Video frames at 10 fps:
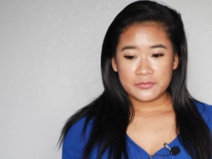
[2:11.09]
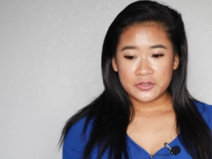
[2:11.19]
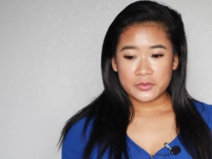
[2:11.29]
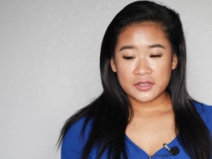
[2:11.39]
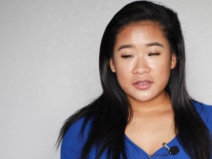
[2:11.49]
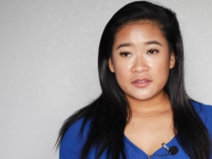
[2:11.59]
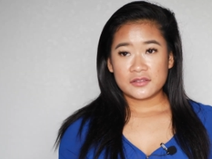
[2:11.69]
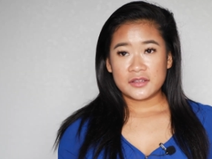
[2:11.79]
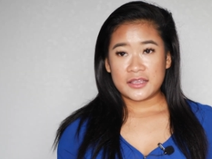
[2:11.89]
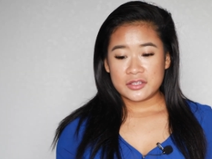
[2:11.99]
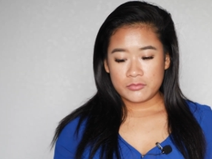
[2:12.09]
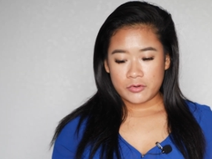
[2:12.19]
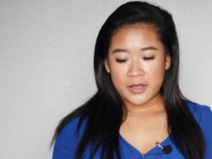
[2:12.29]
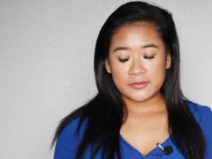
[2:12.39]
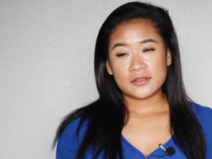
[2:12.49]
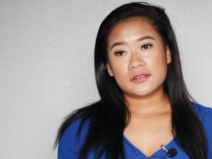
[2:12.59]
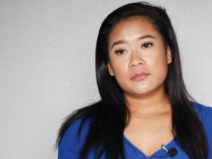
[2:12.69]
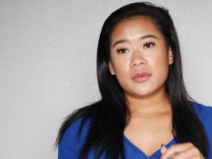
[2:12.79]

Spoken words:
of doing this so that you won't have to